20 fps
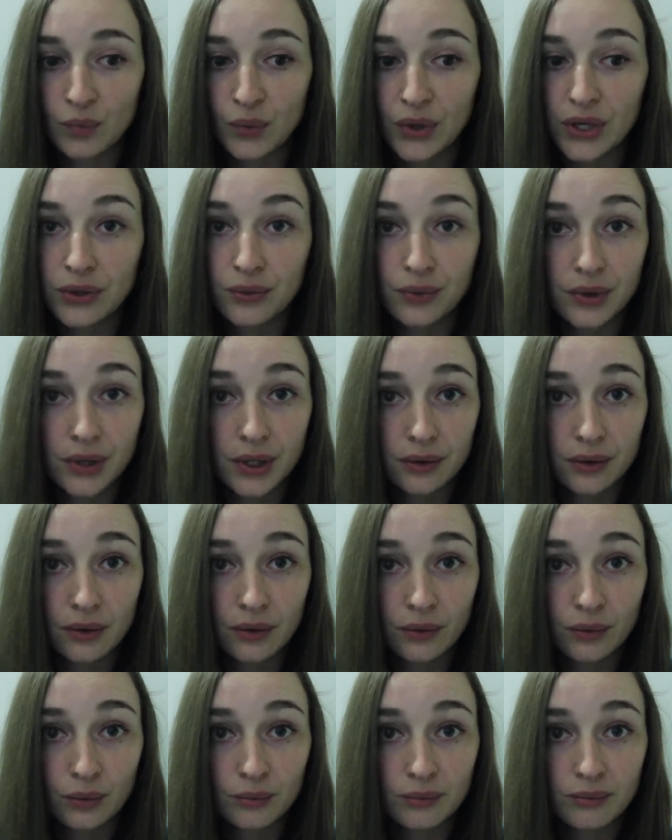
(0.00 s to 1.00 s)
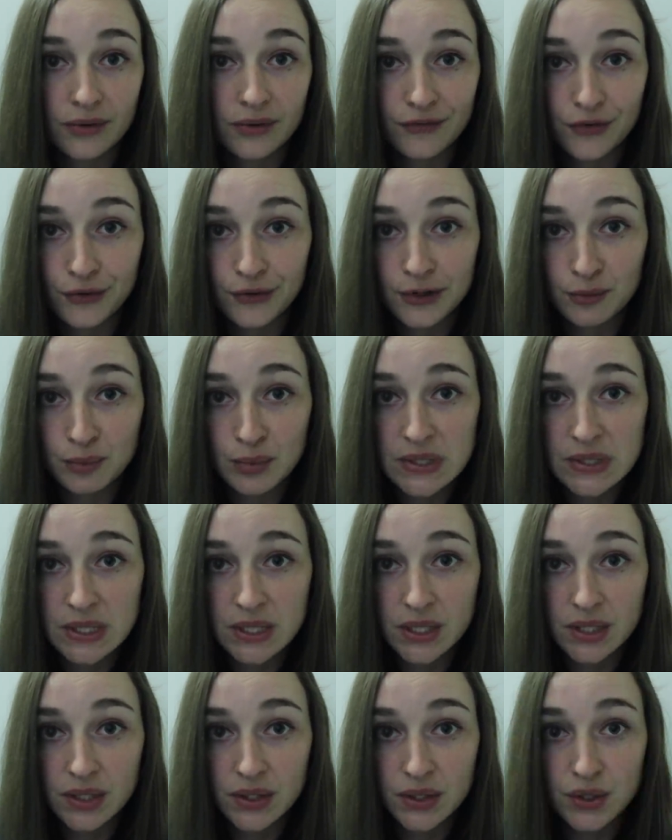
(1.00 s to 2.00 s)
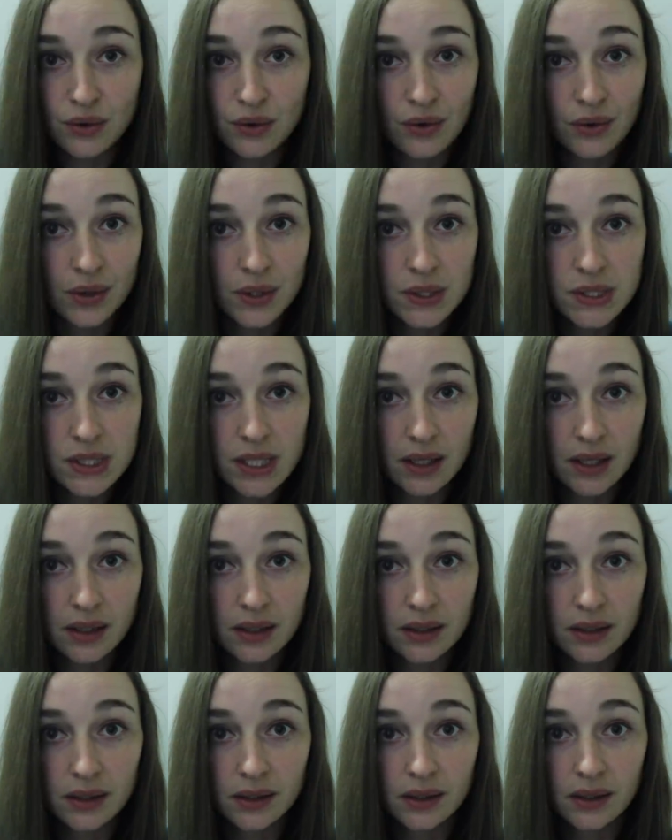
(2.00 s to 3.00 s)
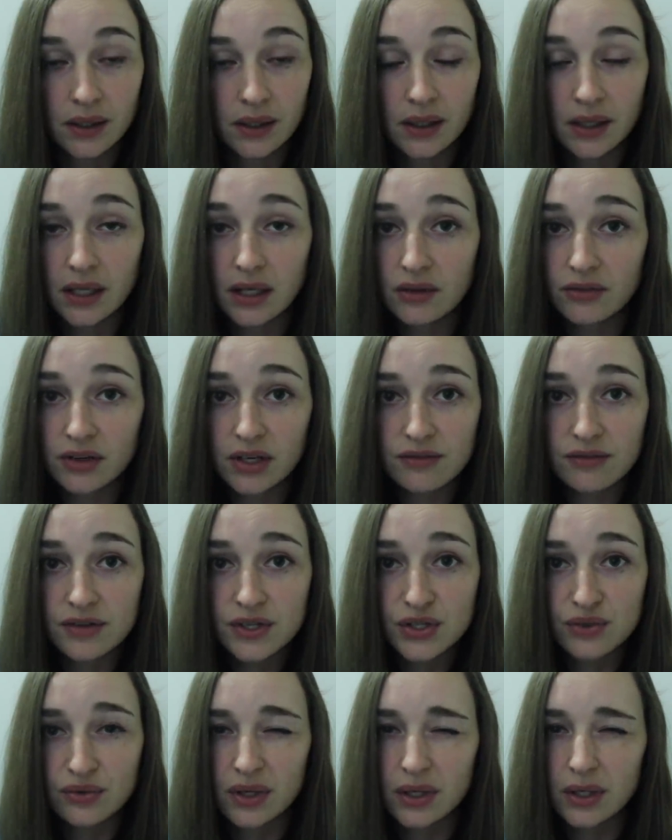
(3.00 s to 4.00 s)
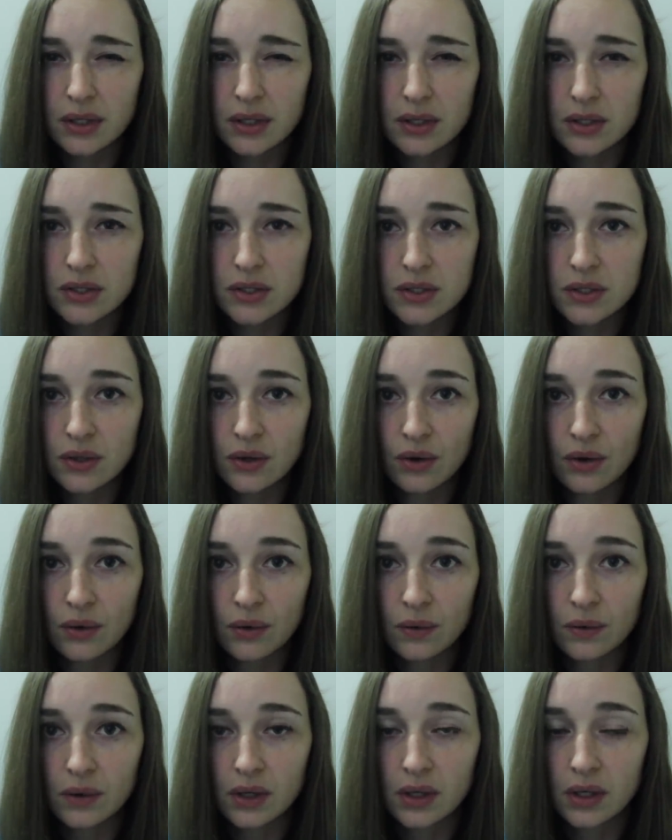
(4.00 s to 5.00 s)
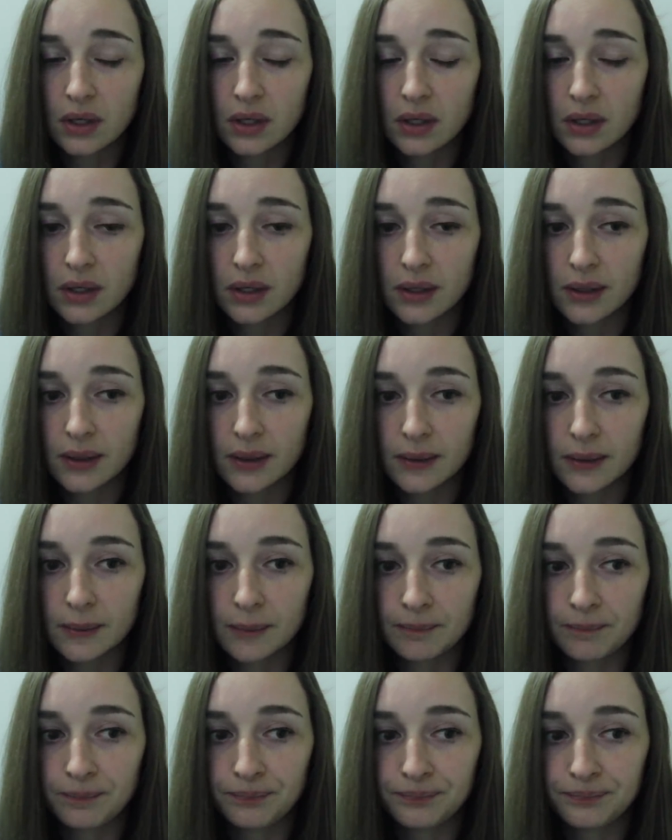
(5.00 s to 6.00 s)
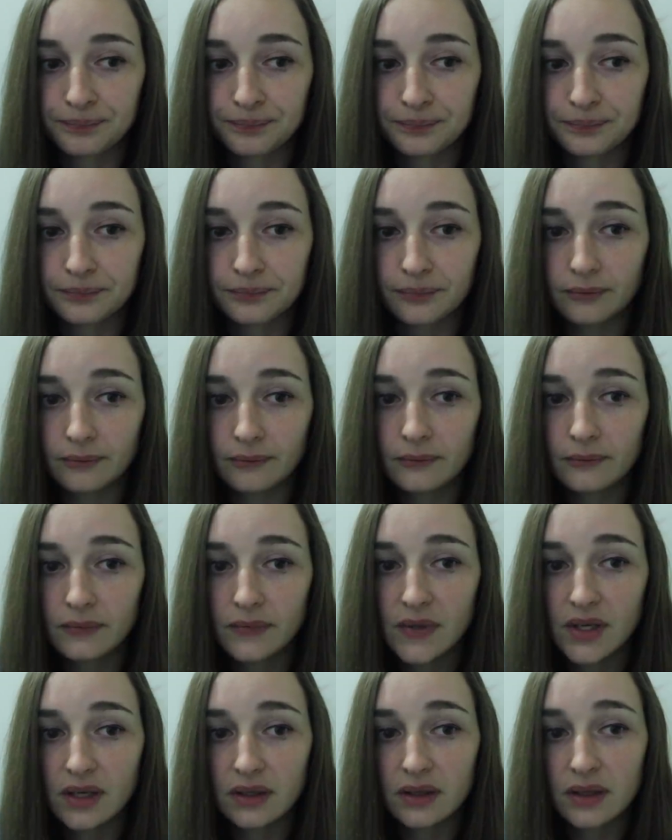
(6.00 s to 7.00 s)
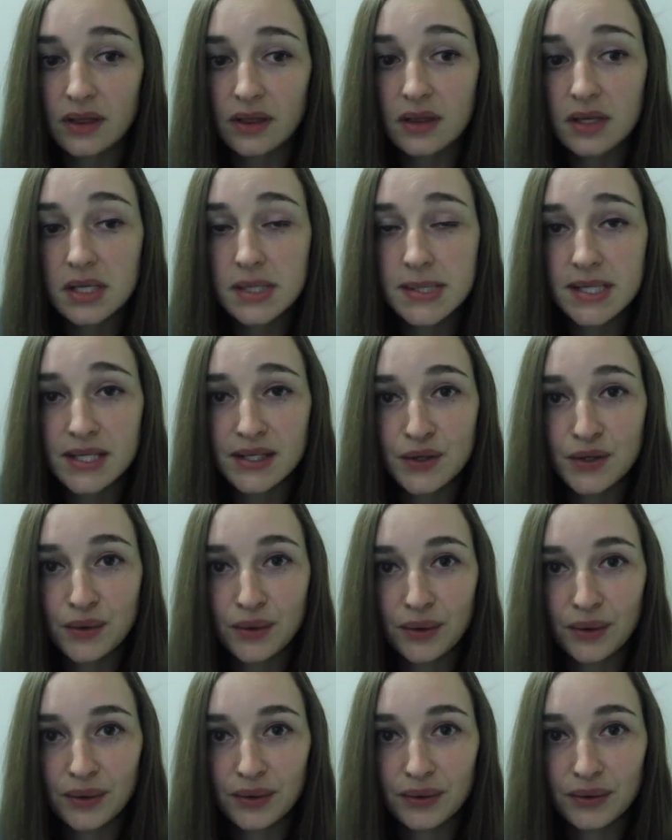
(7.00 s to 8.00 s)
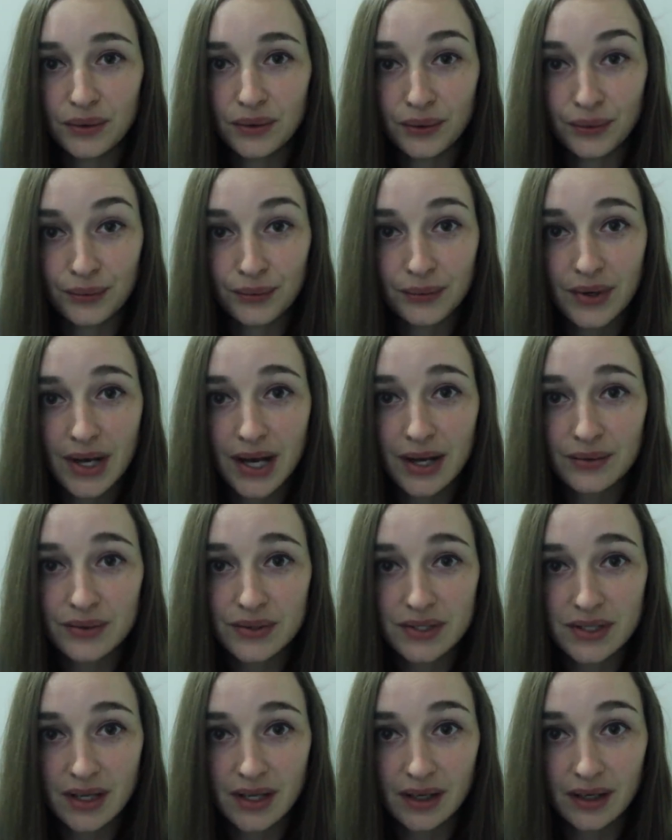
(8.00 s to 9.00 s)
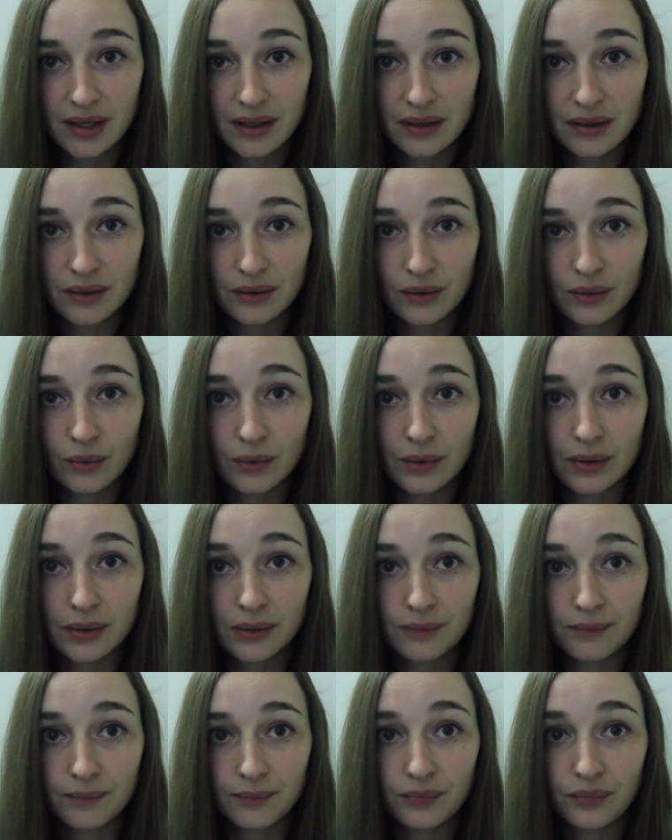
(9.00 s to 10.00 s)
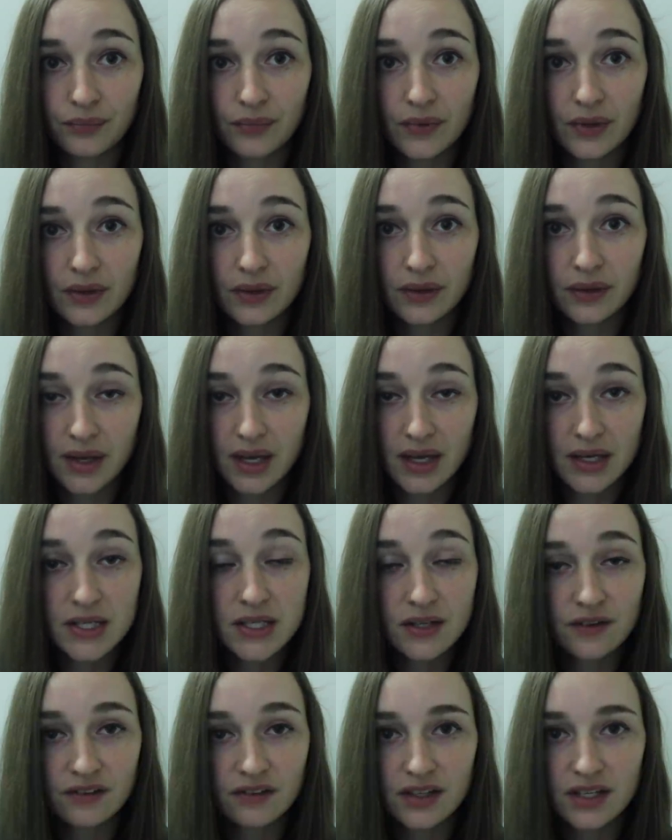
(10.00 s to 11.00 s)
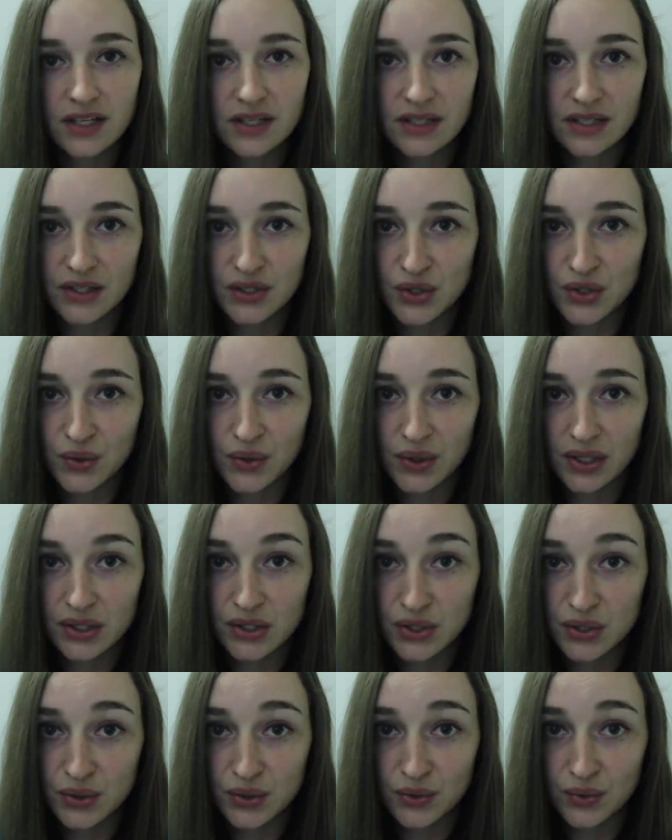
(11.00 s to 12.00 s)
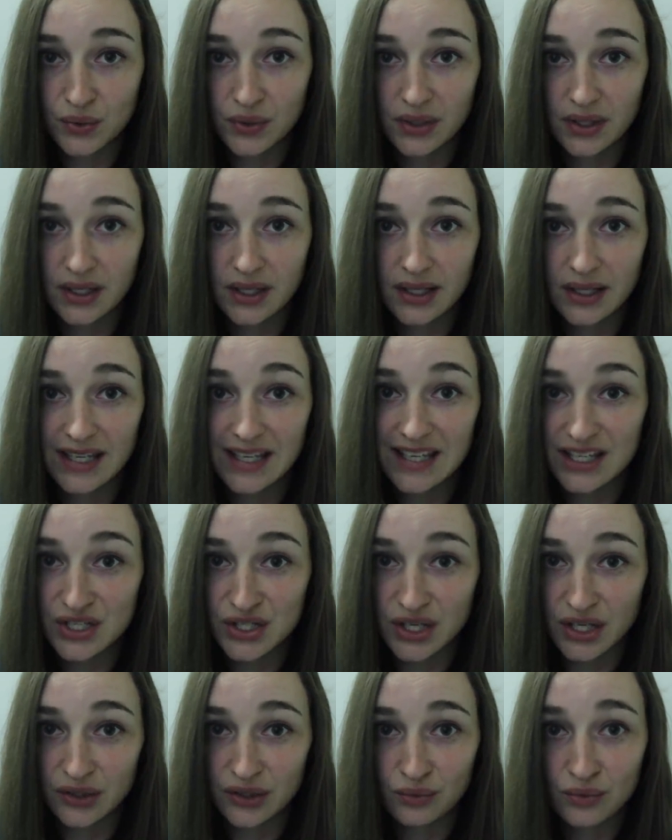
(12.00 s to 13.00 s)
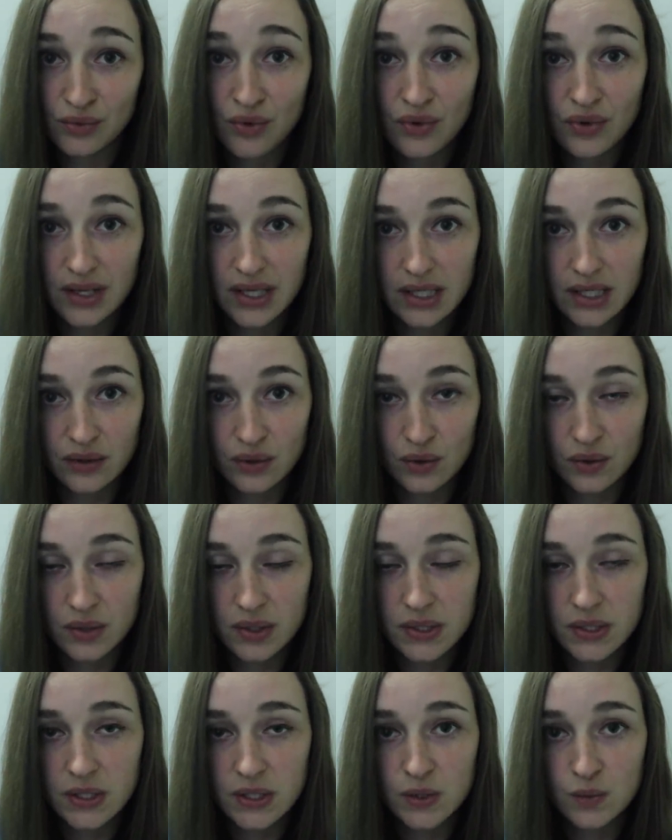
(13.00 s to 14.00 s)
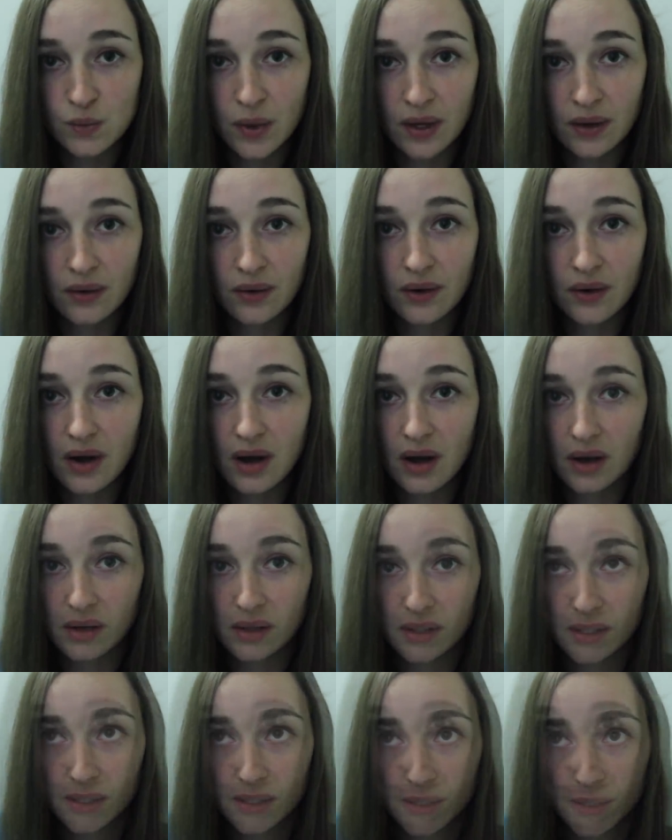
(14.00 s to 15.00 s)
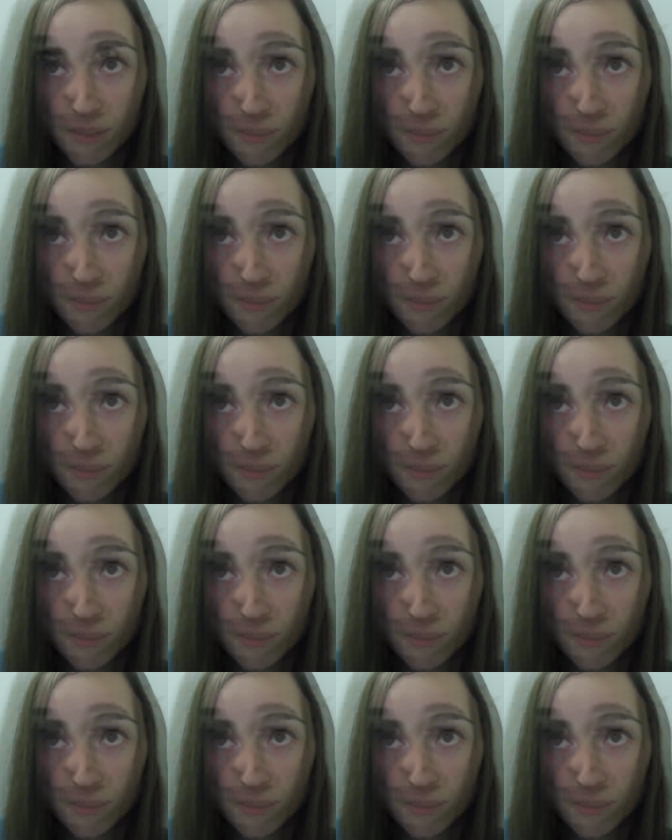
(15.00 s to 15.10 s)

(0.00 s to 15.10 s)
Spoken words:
when you're at home, if you're in a position to go outside, even if it's raining, just go. The things that you could do outside, or the activities that you can do in general indoors as well, are